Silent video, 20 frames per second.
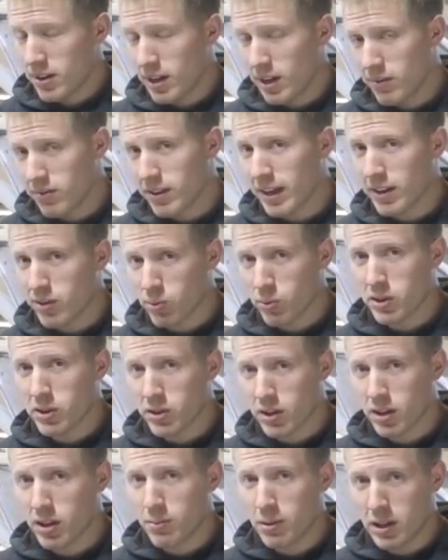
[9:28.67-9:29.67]
if that's what
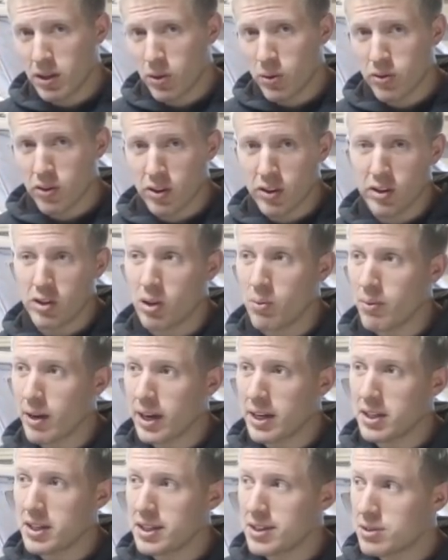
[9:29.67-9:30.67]
you're going to be using, you
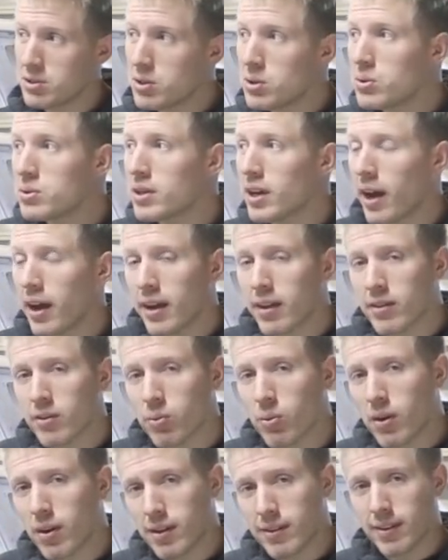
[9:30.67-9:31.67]
might need two
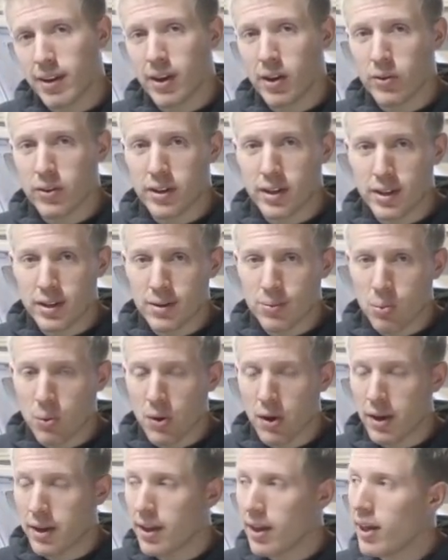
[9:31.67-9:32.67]
tanks, whereas I only needed
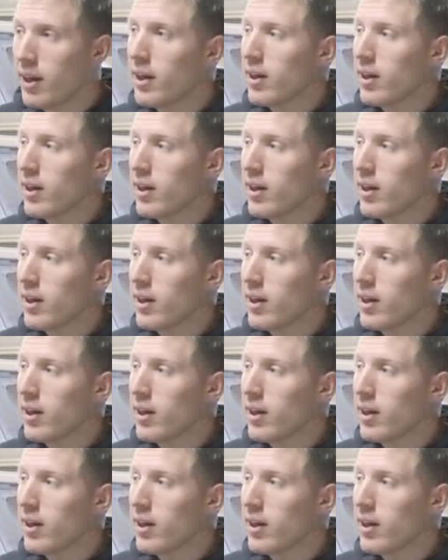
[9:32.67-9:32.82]
one.